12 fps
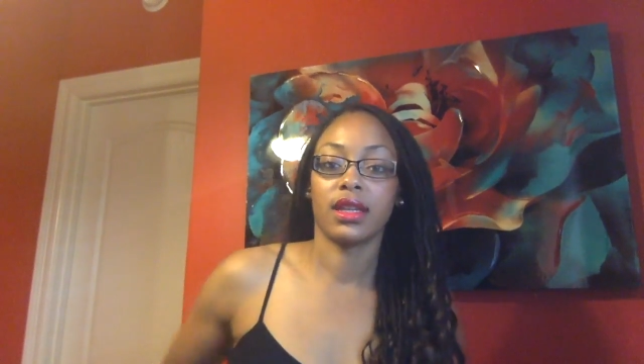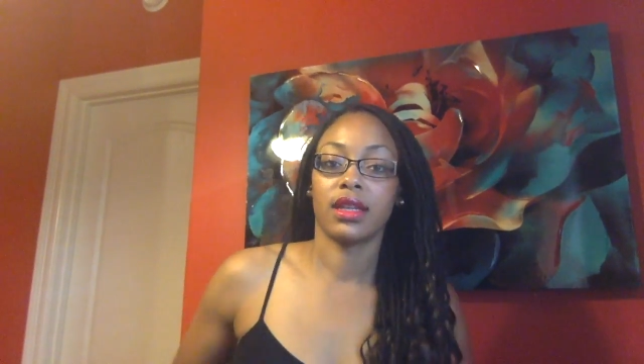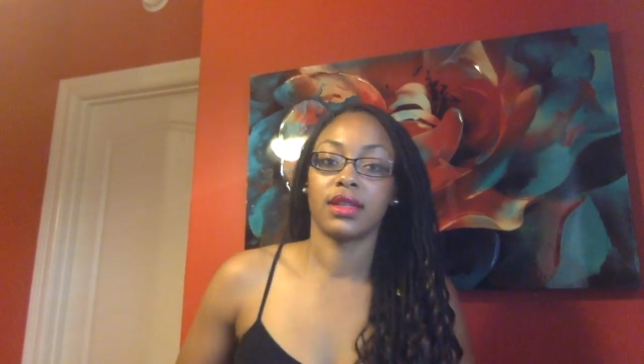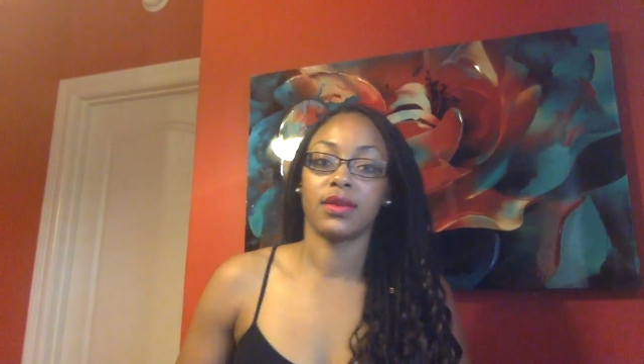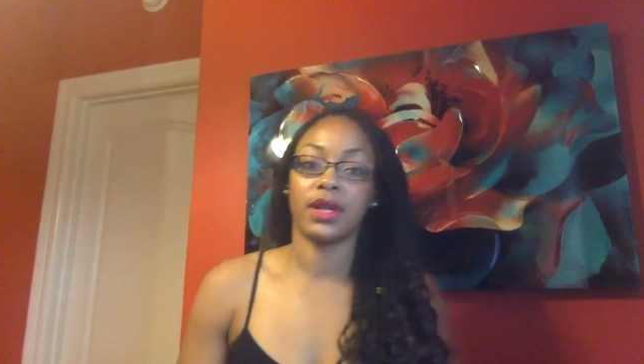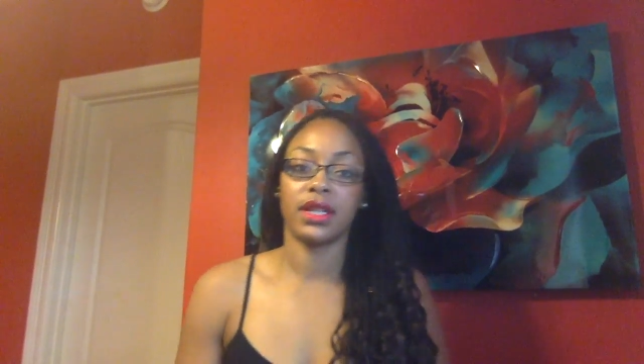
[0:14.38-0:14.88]

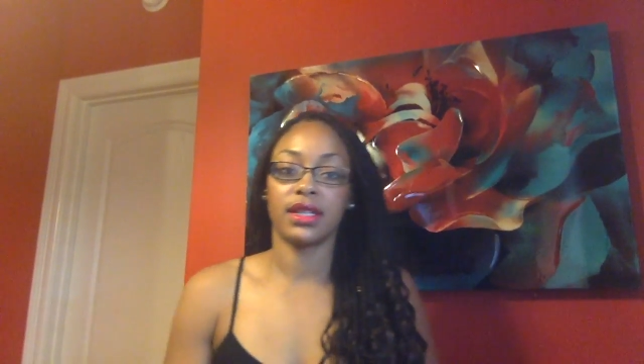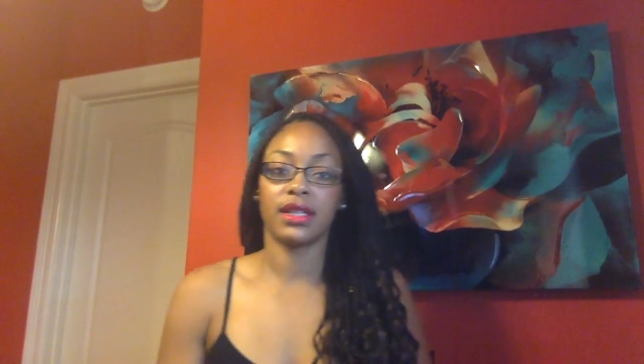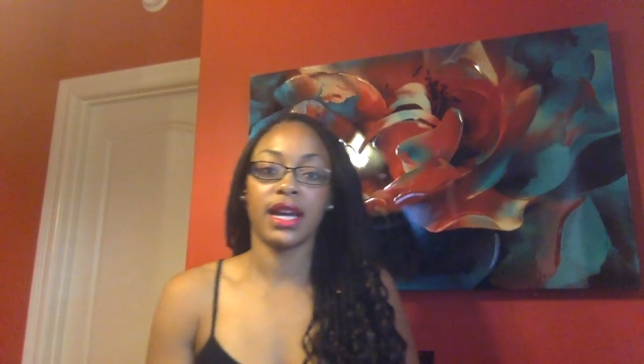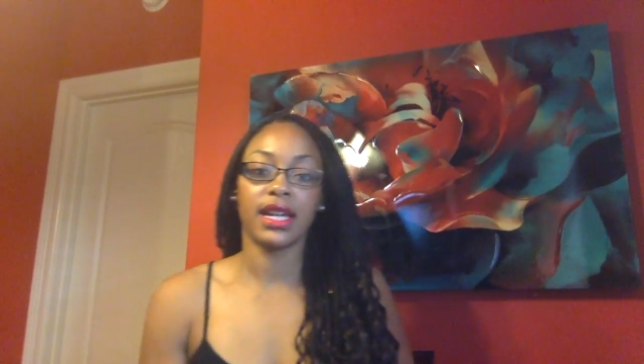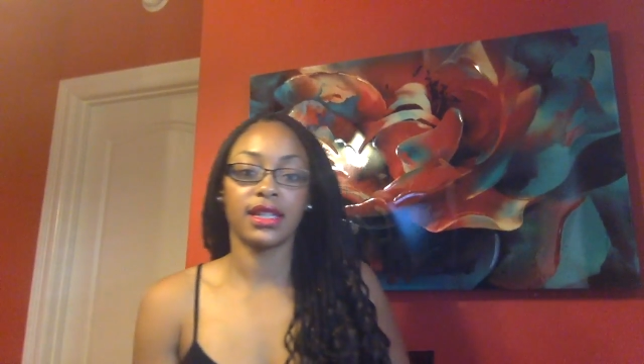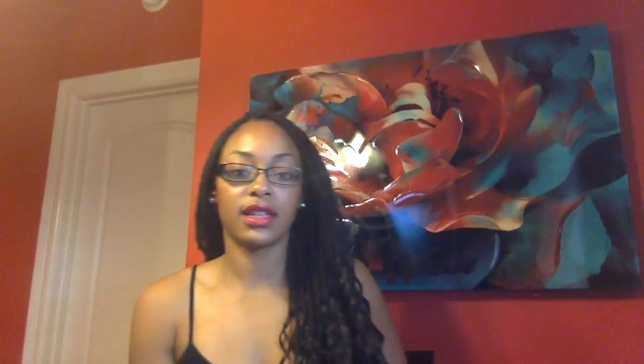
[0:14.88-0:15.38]
So I
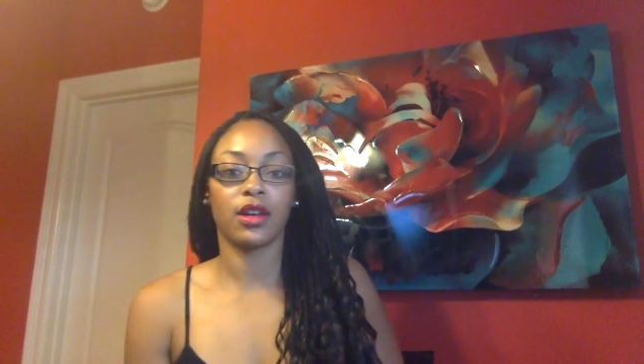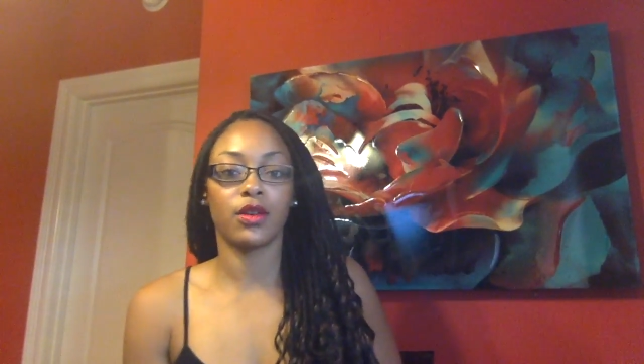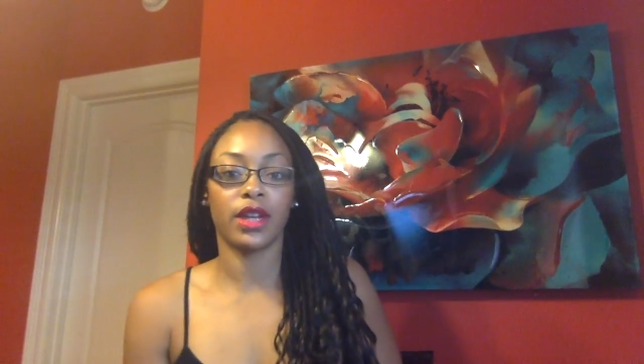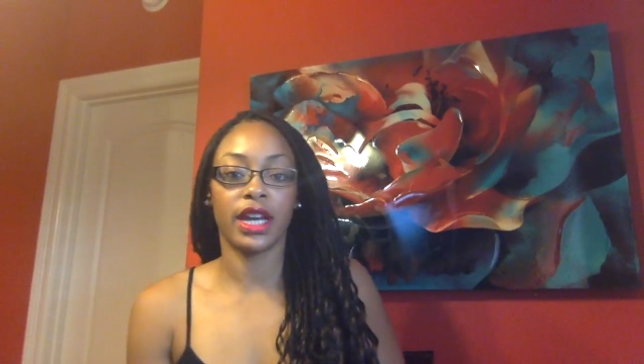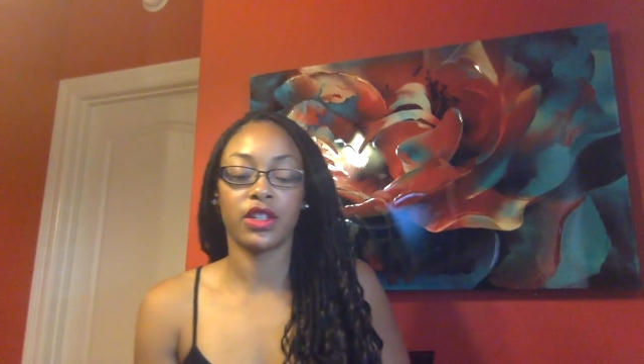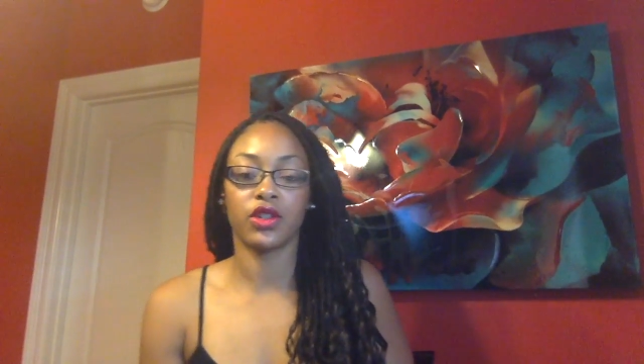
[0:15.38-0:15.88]
decided to go
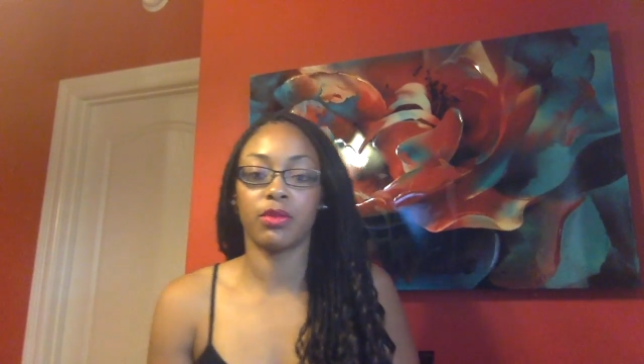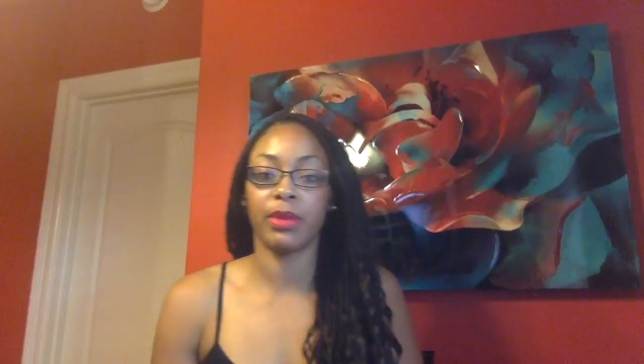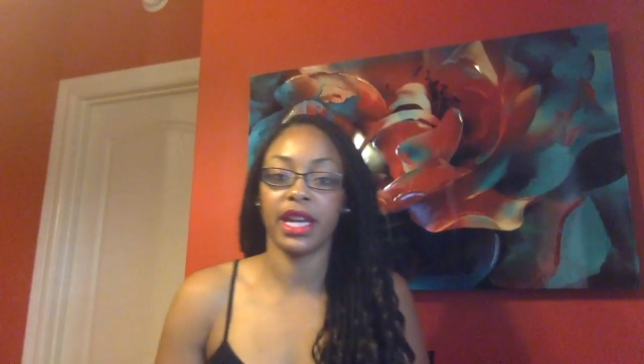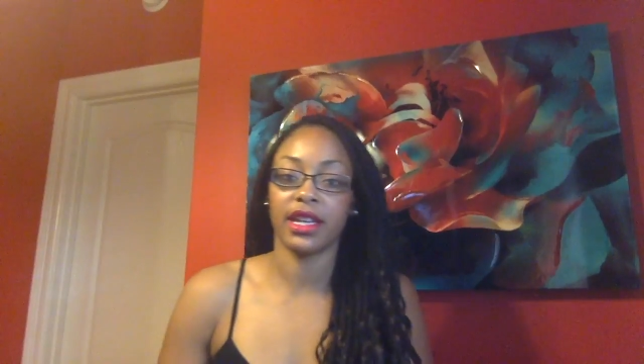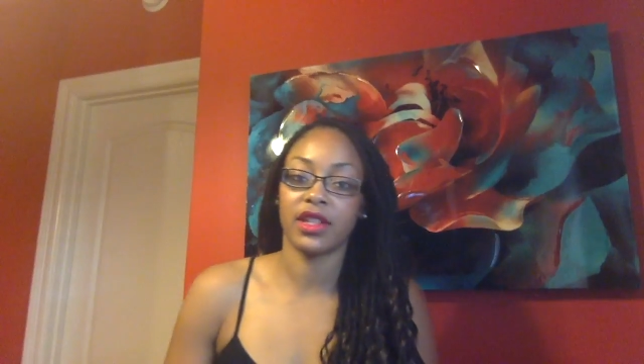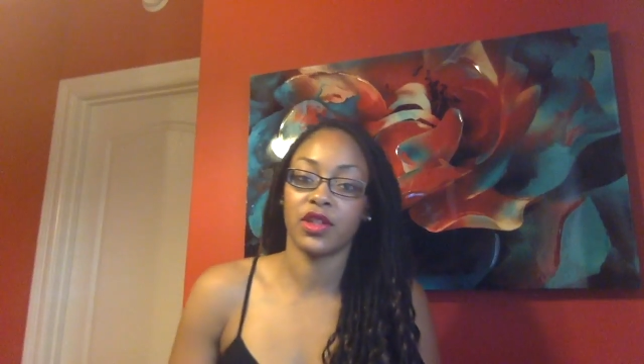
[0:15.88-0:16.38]
natural
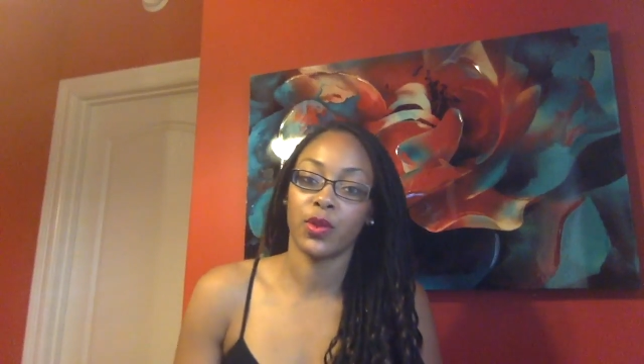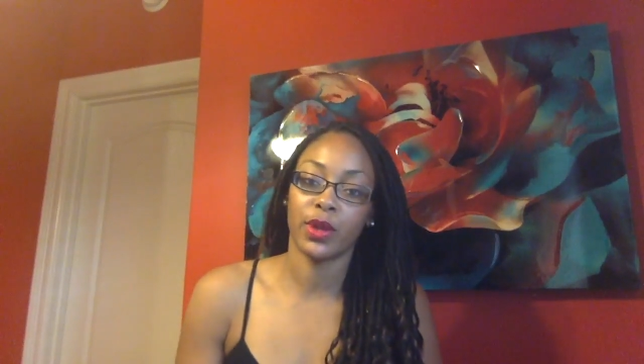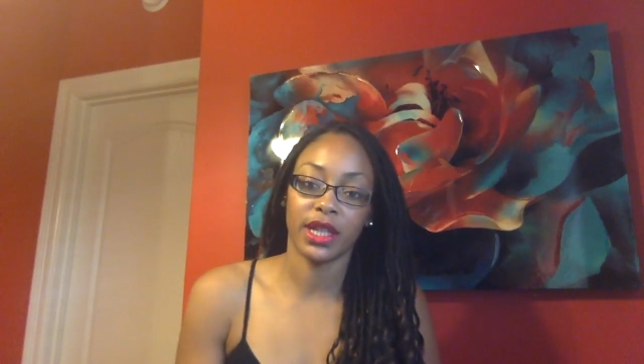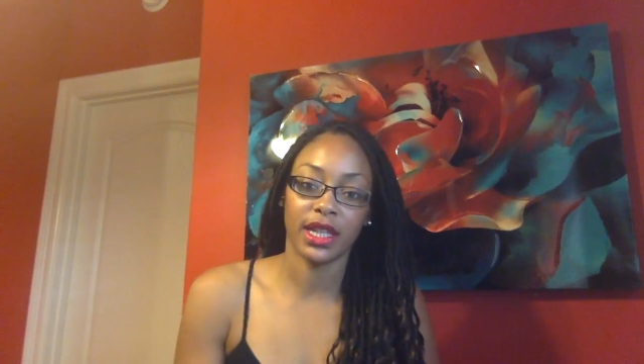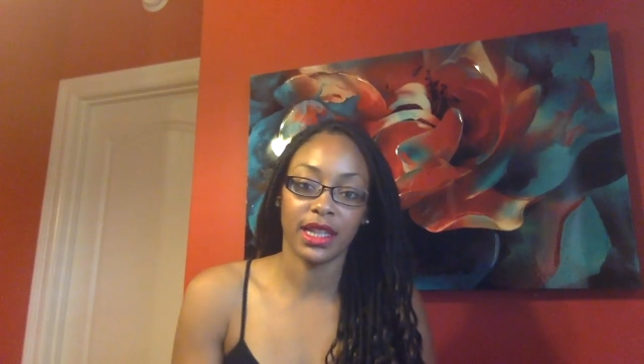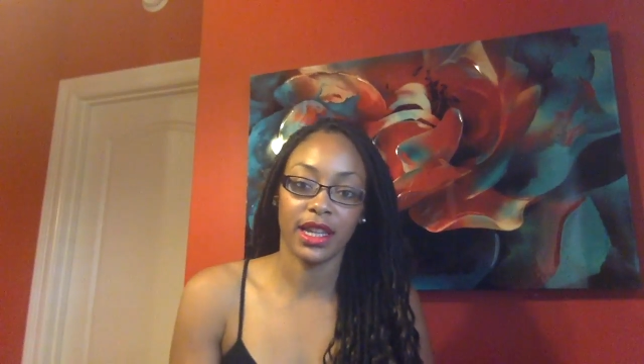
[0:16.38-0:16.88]
back in
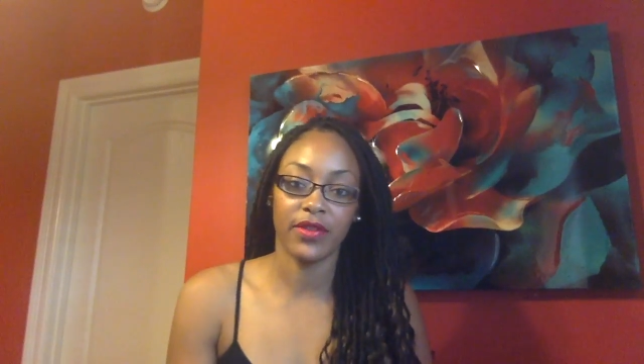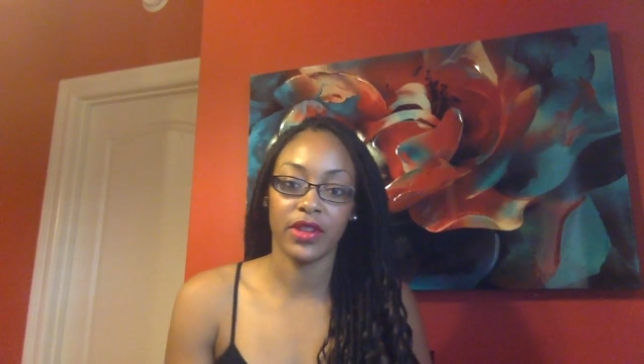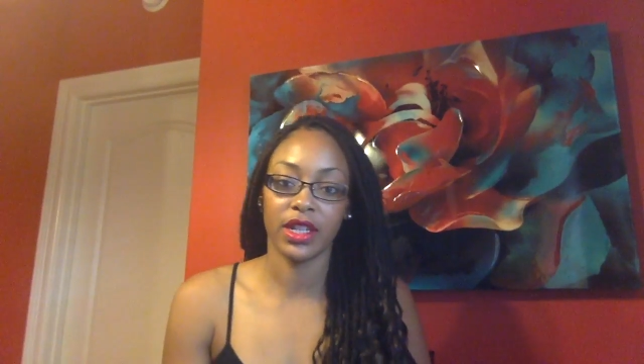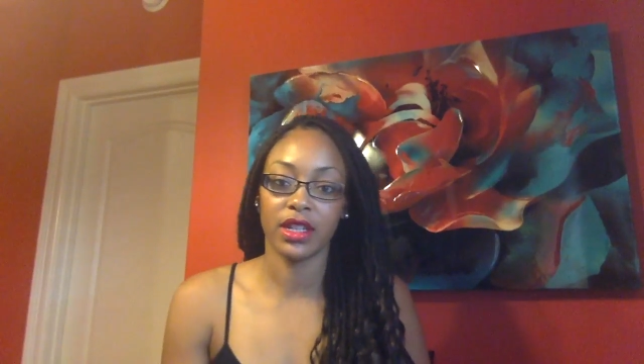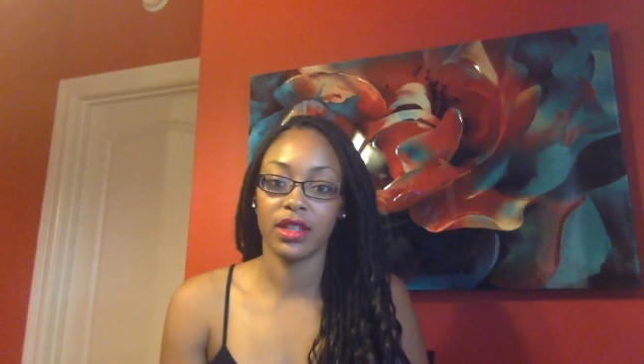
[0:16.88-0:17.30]
2011,